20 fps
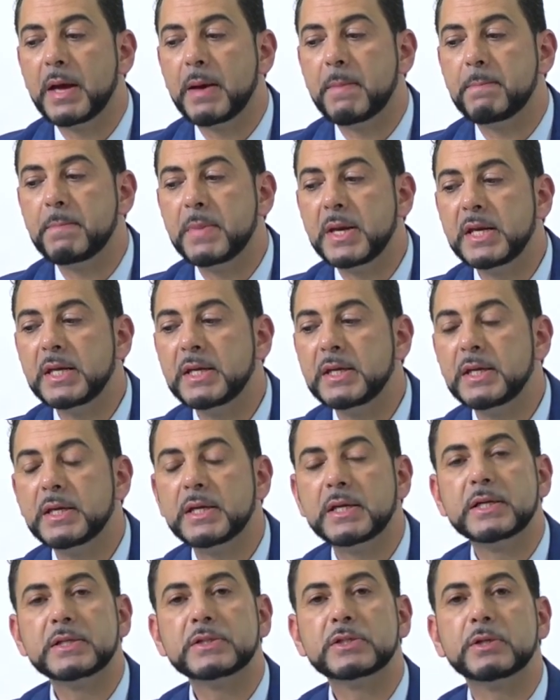many
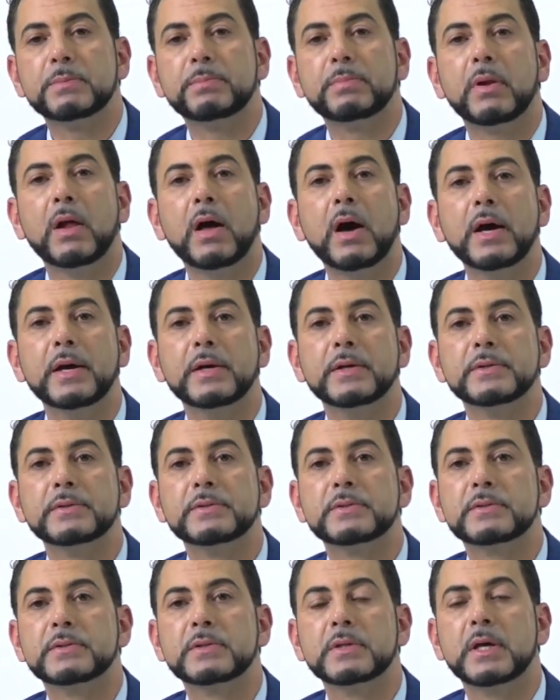
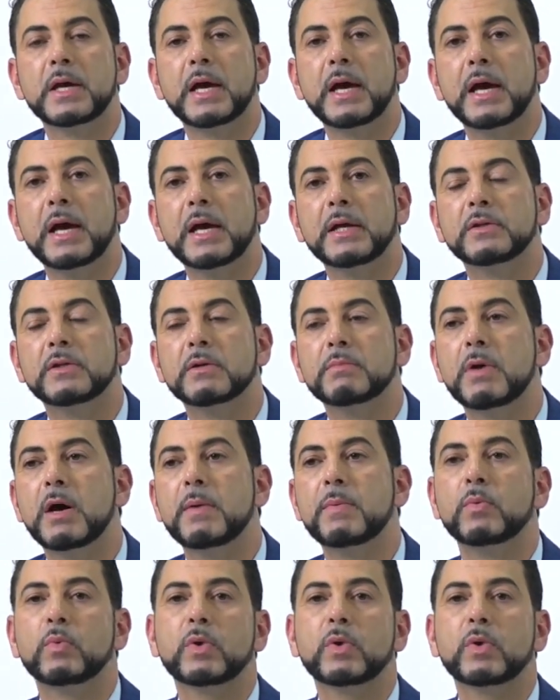suppliers at the moment,